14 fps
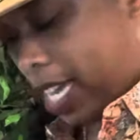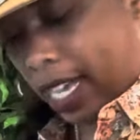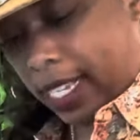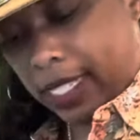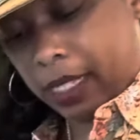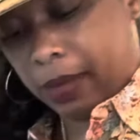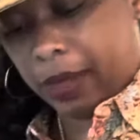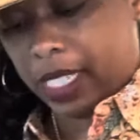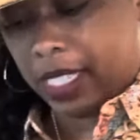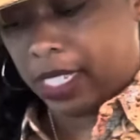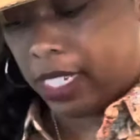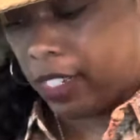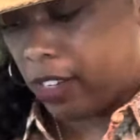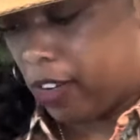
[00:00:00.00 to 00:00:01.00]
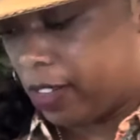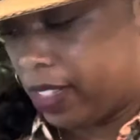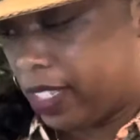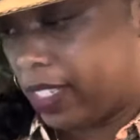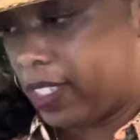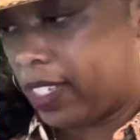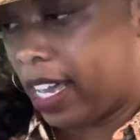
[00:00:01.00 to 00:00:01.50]
has them listed on
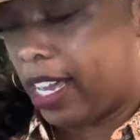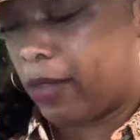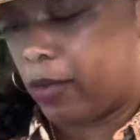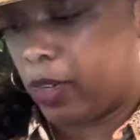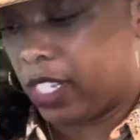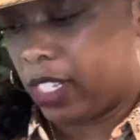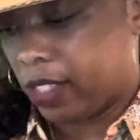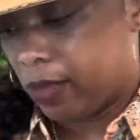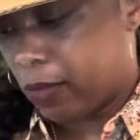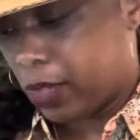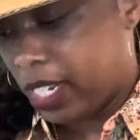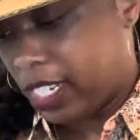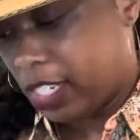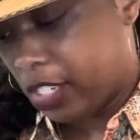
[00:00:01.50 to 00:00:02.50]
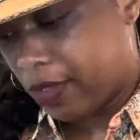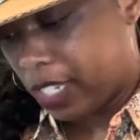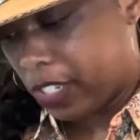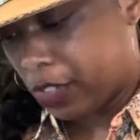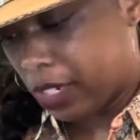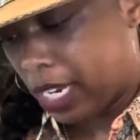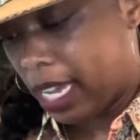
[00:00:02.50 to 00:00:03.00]
the site, what each of
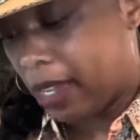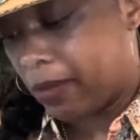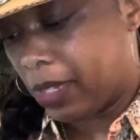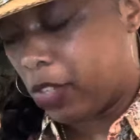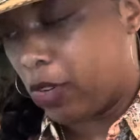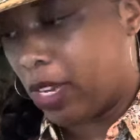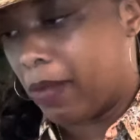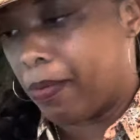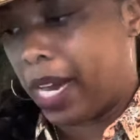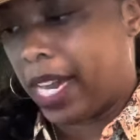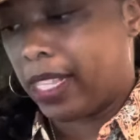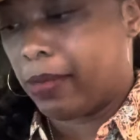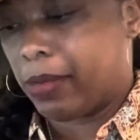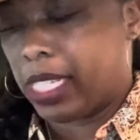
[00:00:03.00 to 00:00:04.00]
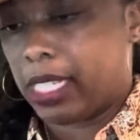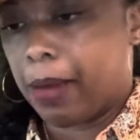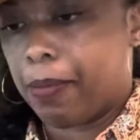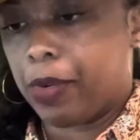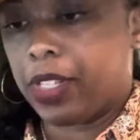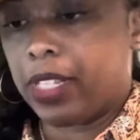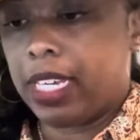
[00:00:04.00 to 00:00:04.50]
these are named, and you can buy them
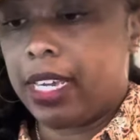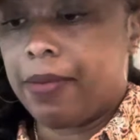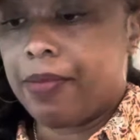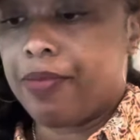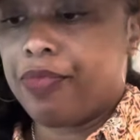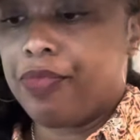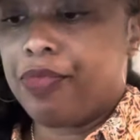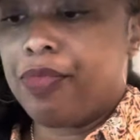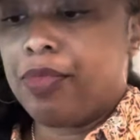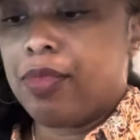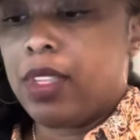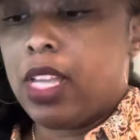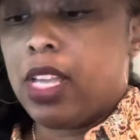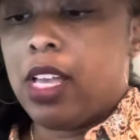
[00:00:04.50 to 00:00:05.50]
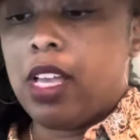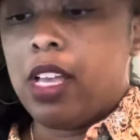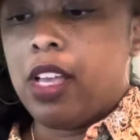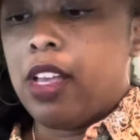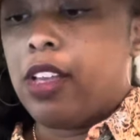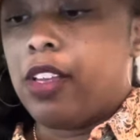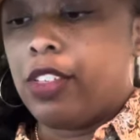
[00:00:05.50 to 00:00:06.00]
separately.
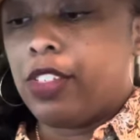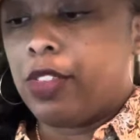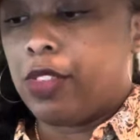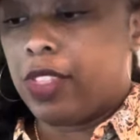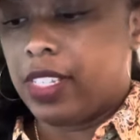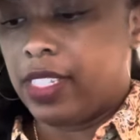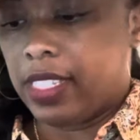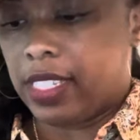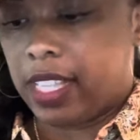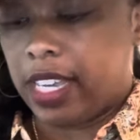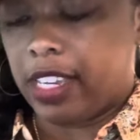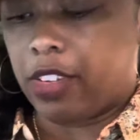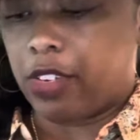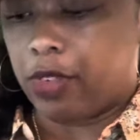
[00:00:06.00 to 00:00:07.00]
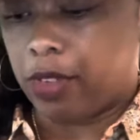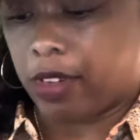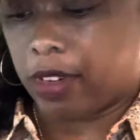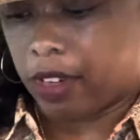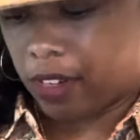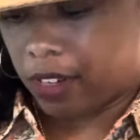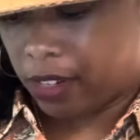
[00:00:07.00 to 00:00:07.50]
So this is like
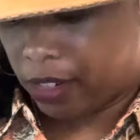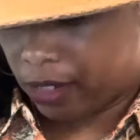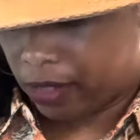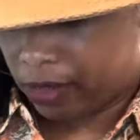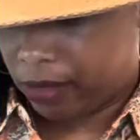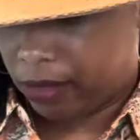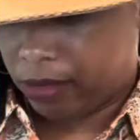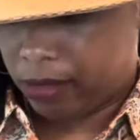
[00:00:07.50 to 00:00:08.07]
your